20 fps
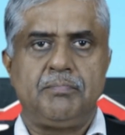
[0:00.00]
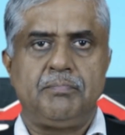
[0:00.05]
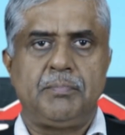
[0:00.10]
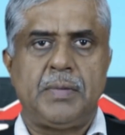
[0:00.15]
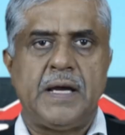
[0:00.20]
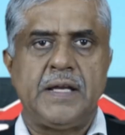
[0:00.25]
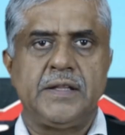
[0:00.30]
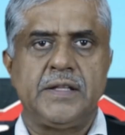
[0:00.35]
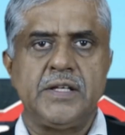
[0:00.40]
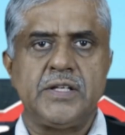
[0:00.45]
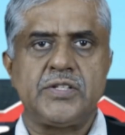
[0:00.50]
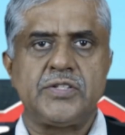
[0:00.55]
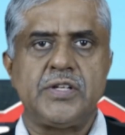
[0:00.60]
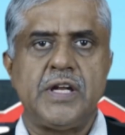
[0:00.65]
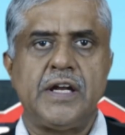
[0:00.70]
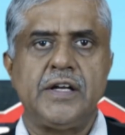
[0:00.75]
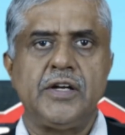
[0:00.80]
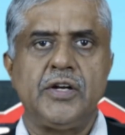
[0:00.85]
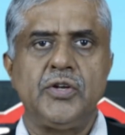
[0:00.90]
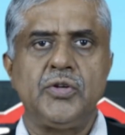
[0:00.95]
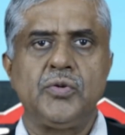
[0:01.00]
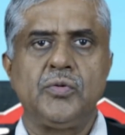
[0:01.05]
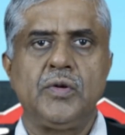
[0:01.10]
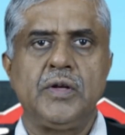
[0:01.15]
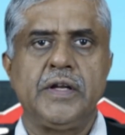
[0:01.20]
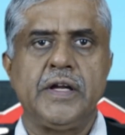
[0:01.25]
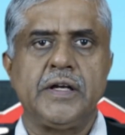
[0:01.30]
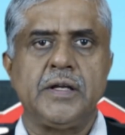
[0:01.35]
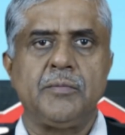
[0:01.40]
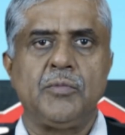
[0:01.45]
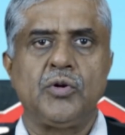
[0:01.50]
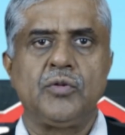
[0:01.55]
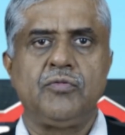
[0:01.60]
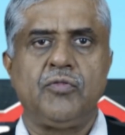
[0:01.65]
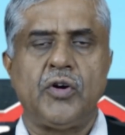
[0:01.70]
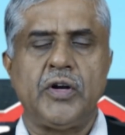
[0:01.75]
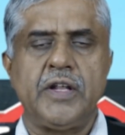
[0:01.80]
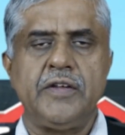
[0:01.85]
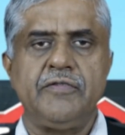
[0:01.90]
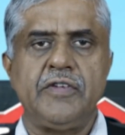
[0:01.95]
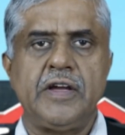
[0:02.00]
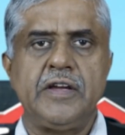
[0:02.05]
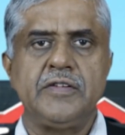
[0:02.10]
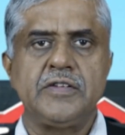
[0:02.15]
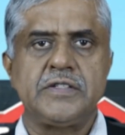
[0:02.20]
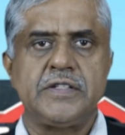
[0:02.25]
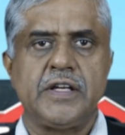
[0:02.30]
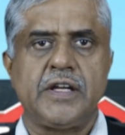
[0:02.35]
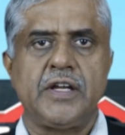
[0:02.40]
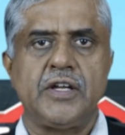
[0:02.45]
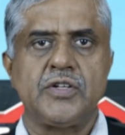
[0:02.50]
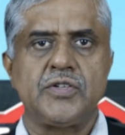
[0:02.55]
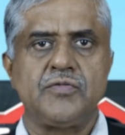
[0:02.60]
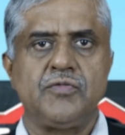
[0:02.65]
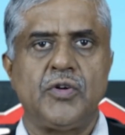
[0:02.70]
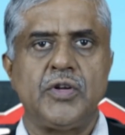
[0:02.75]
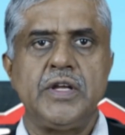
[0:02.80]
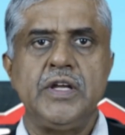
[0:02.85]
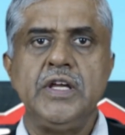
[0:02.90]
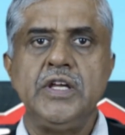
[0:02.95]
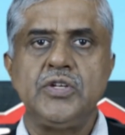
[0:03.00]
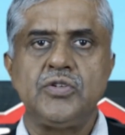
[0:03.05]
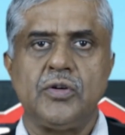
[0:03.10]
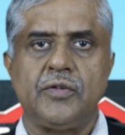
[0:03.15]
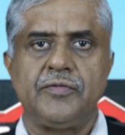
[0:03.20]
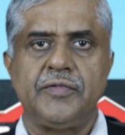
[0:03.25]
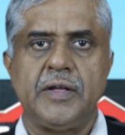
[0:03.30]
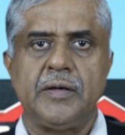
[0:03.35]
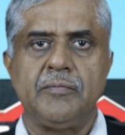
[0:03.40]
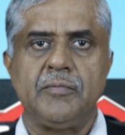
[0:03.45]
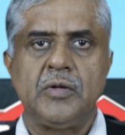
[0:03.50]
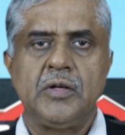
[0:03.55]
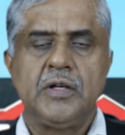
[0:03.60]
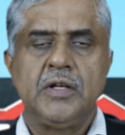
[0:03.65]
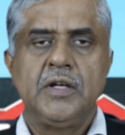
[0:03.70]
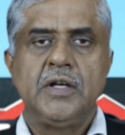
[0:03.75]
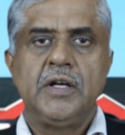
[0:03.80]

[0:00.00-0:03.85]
By this standard, you will get about 45 seconds for each of them.